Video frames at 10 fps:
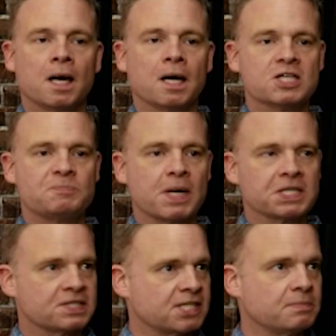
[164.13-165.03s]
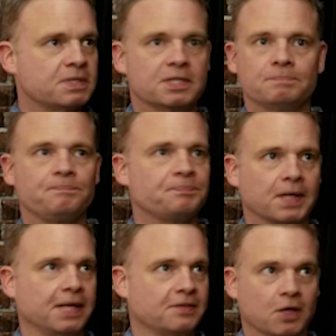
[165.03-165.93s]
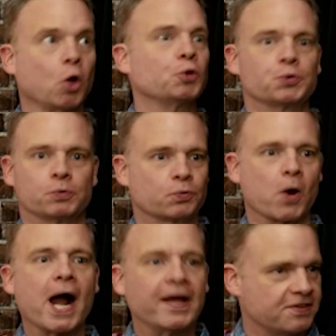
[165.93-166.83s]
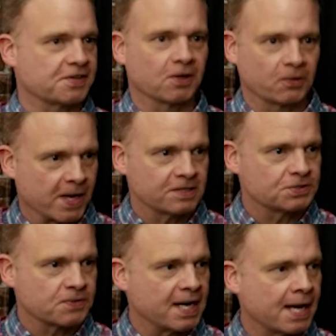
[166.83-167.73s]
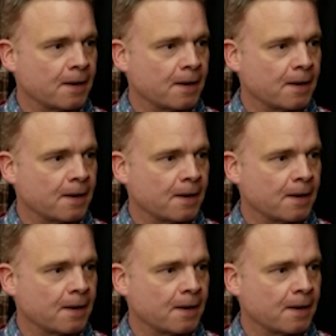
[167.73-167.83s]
especially some of the cultural rot that's all around us right now.